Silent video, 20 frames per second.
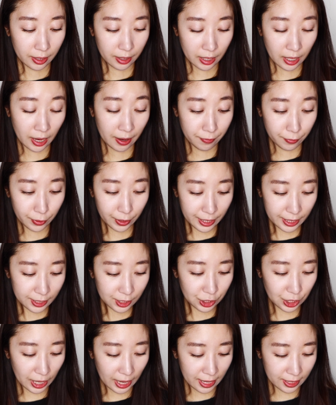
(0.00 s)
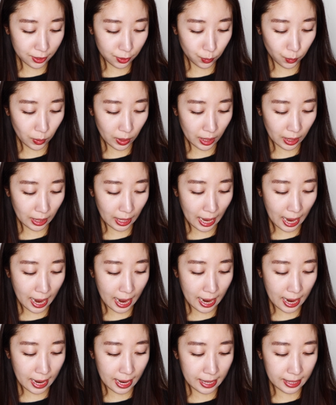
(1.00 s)
coverage as well
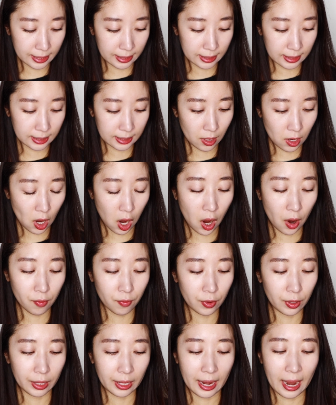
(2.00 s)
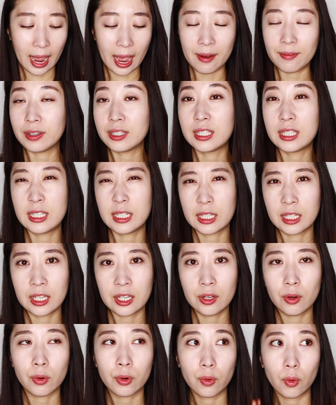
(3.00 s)
as not really have a
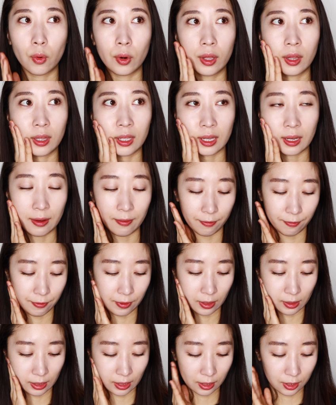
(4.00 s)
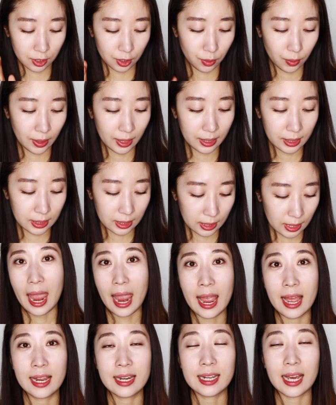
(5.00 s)
sticky or oily feeling to it.
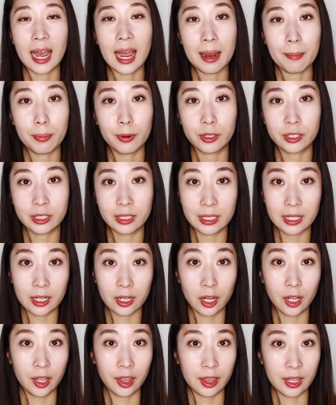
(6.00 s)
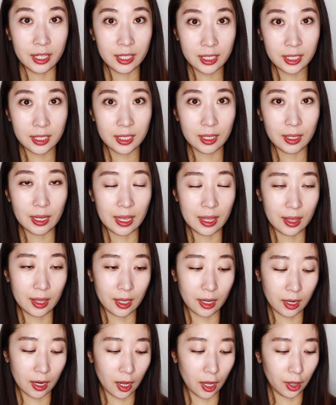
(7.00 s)
And I personally got this in
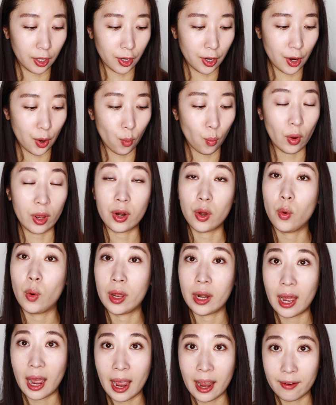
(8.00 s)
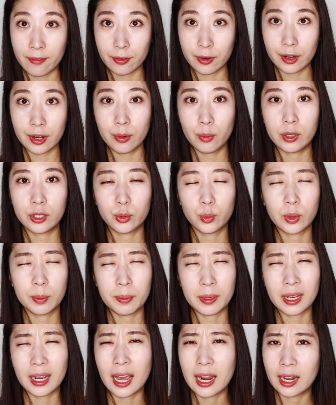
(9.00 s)
the color 101 Ivory, which would
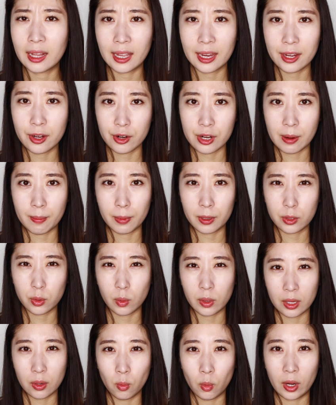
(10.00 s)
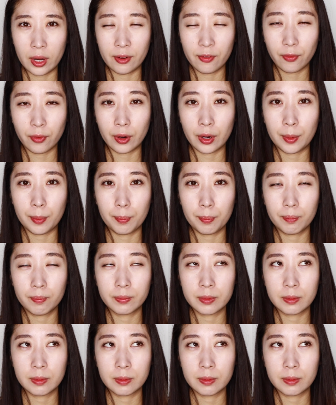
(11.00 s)
be kind of like your number 21 for